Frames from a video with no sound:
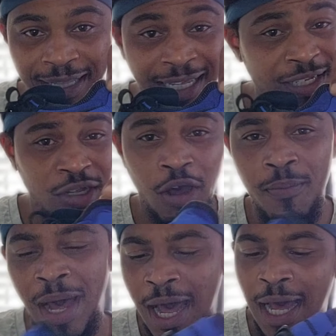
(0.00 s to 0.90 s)
These
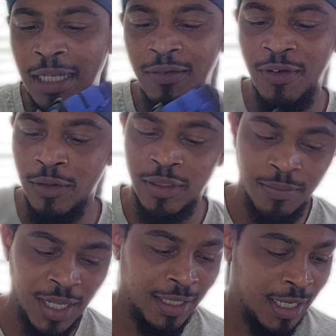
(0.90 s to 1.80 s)
caught my eyes first.
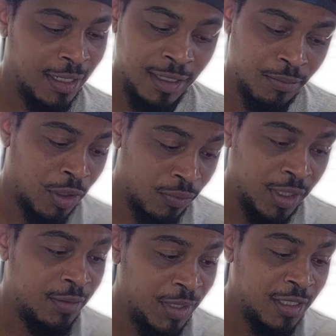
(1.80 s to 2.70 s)
I'm like, yeah, bro,
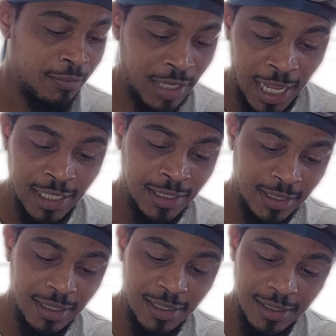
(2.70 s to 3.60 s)
these be some
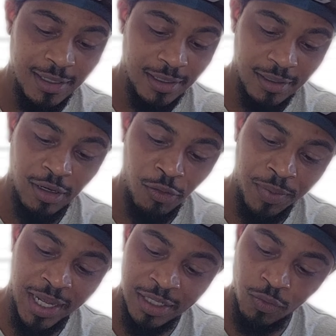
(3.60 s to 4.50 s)
nice,
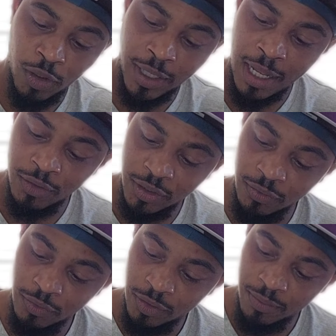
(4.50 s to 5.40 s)
dope ass workout
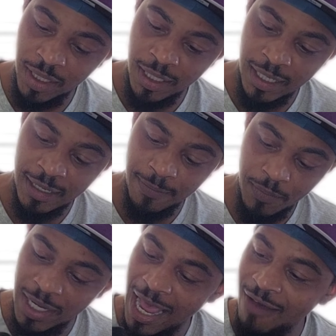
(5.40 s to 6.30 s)
shoes to be in.
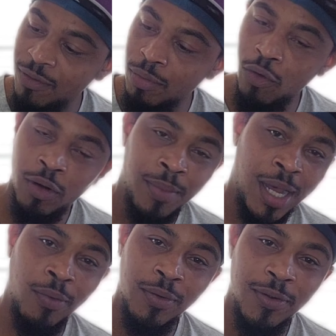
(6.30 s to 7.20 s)
But I haven't broke them
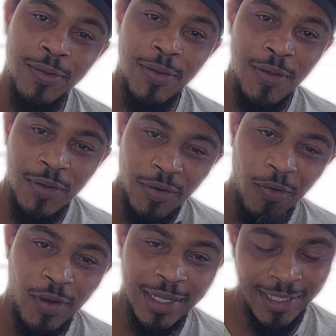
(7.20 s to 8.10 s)
out
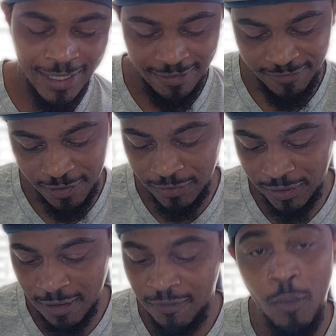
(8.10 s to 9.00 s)
quite yet.
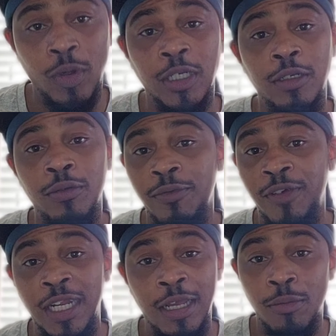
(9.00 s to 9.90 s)
First off, I wanted to do the
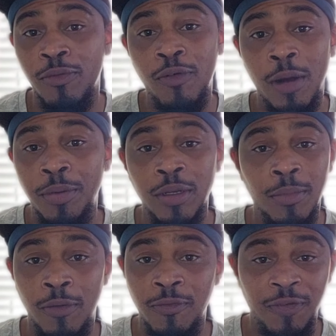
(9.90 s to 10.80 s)
video before I put
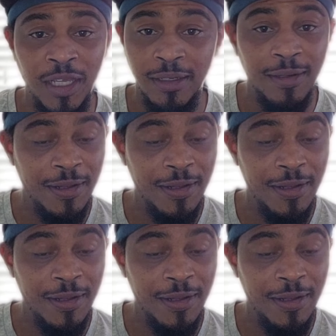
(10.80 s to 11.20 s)
them on feet.